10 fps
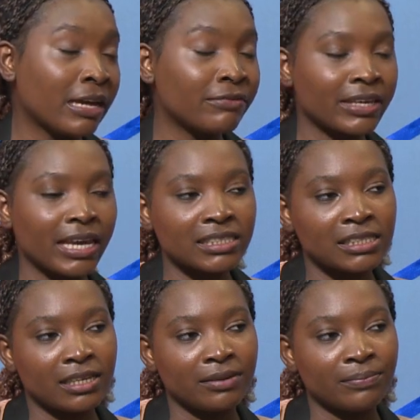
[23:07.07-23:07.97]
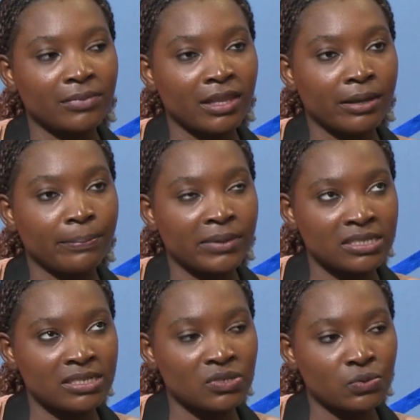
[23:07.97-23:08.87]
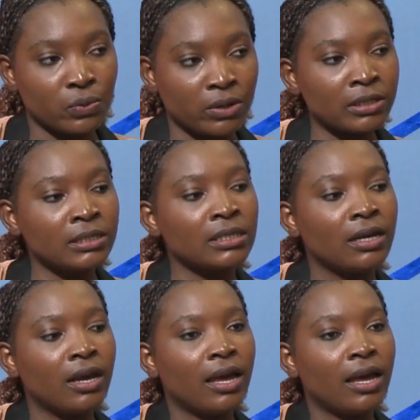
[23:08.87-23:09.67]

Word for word: navigating the business world.